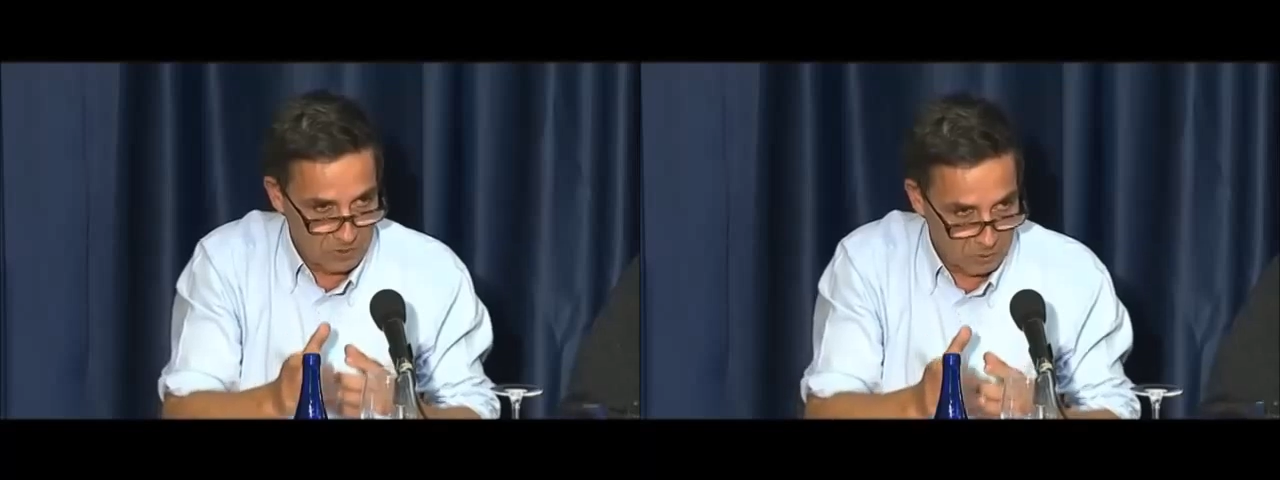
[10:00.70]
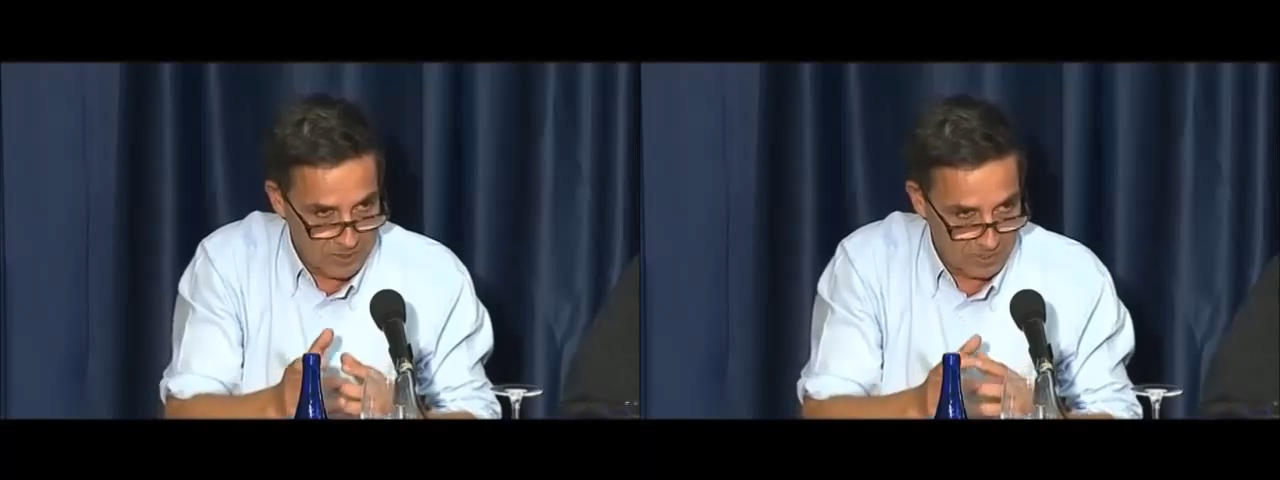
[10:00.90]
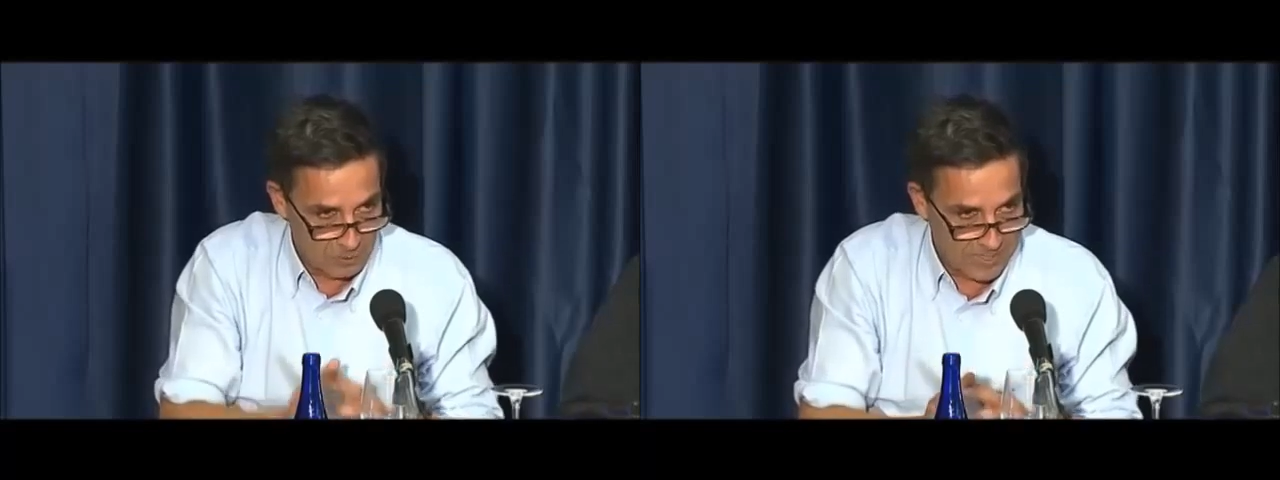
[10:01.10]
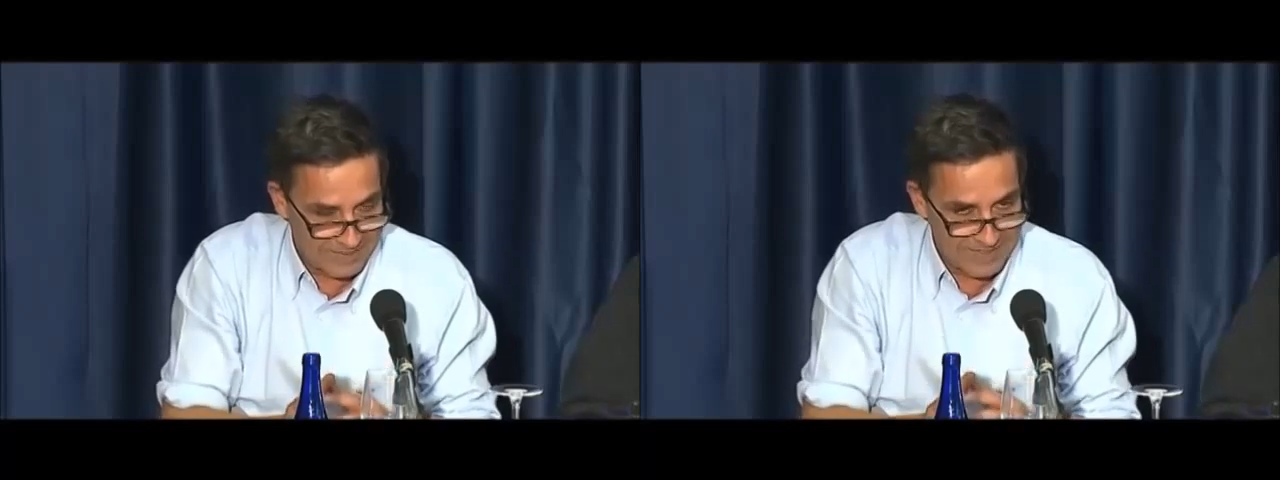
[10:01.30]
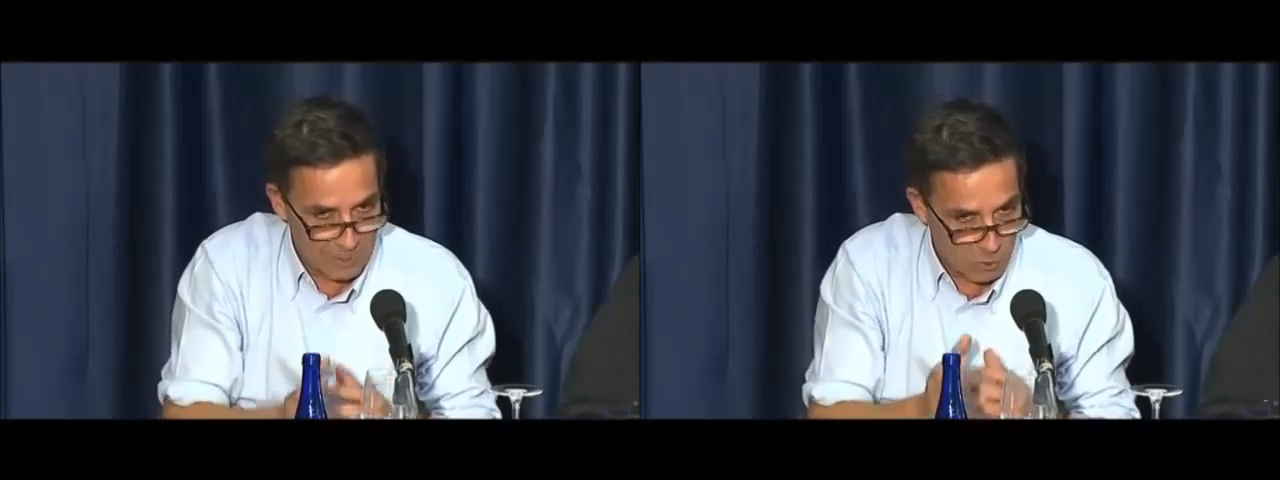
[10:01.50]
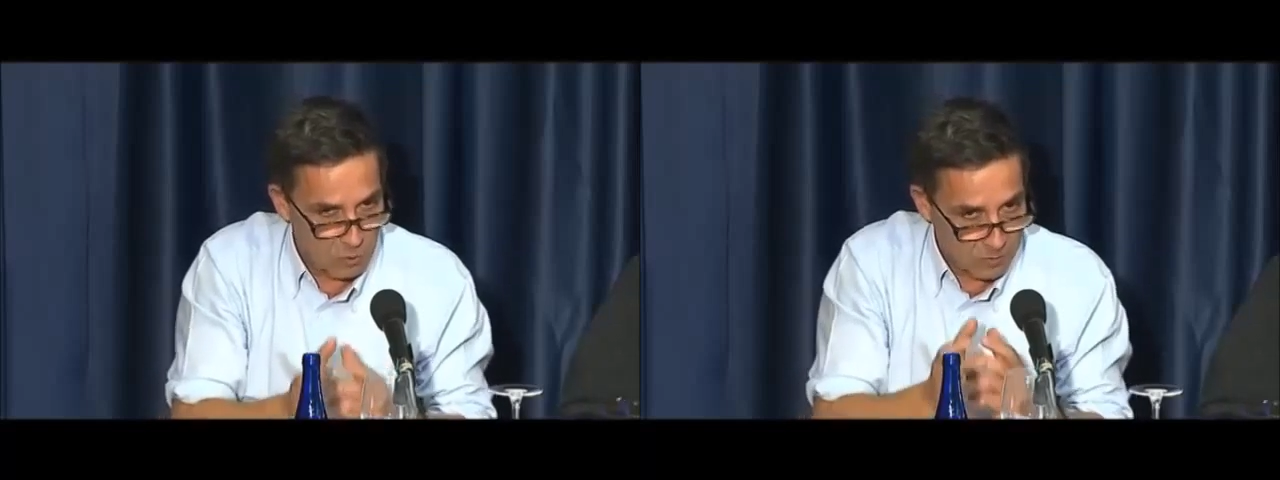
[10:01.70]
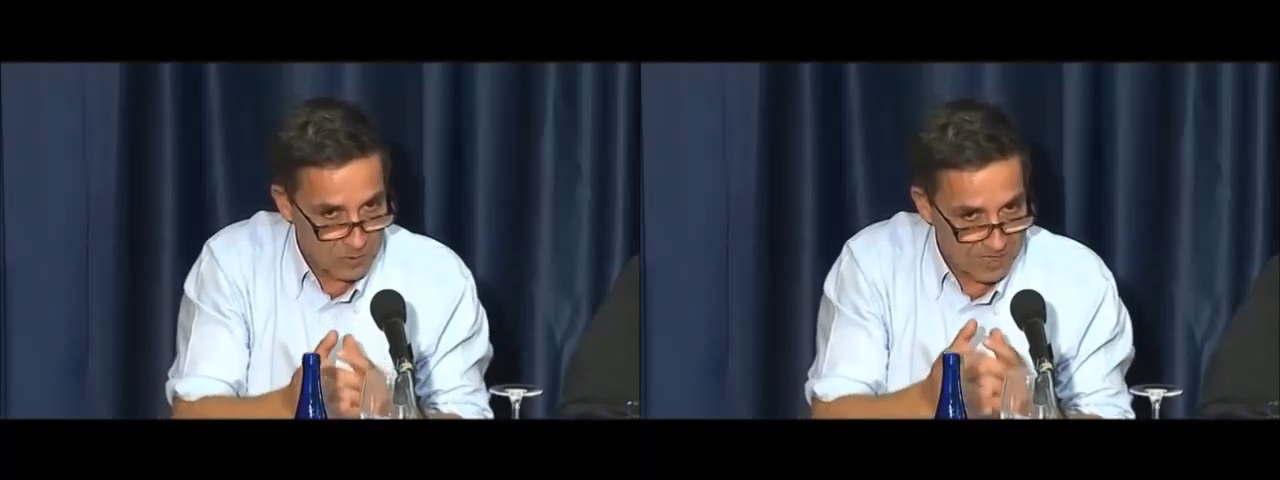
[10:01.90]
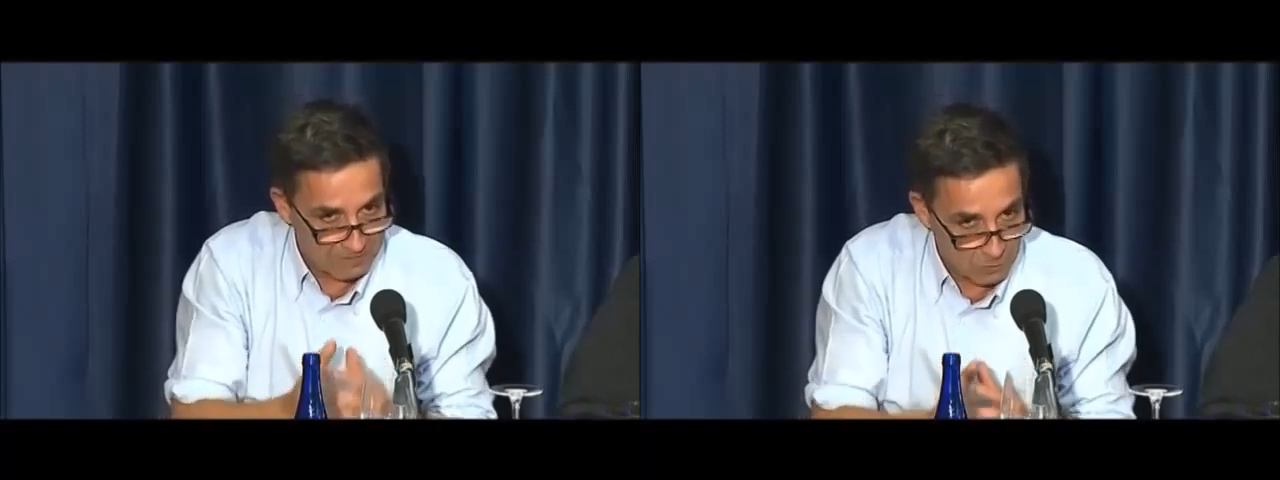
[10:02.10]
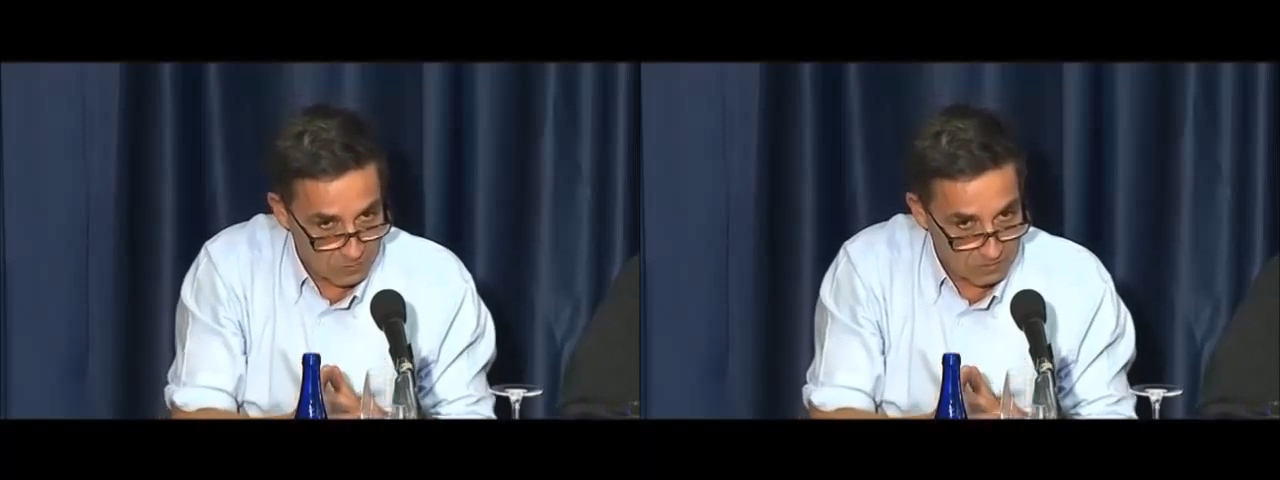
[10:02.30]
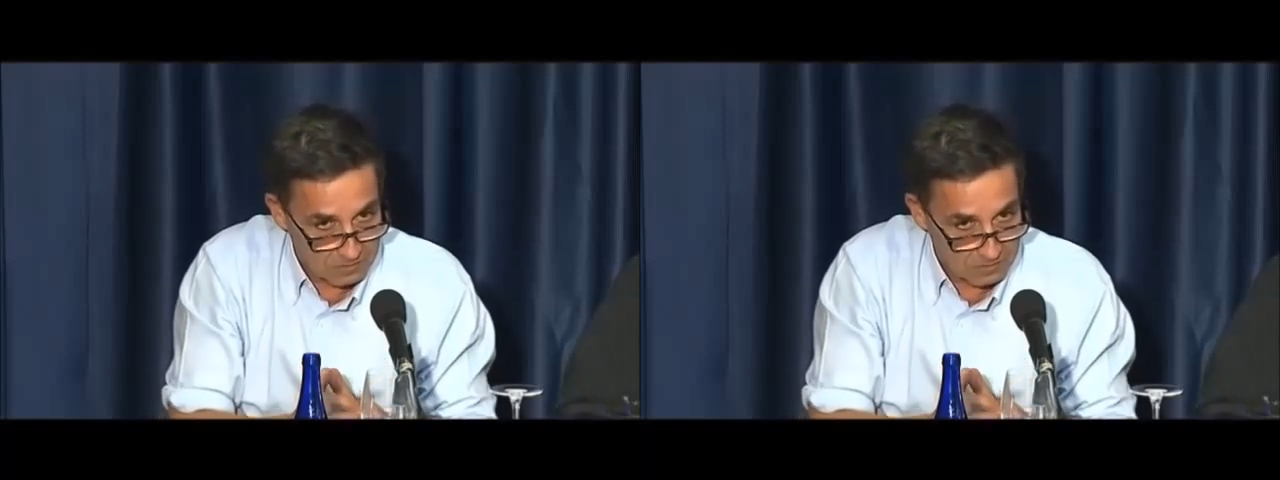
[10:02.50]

treated at the European level,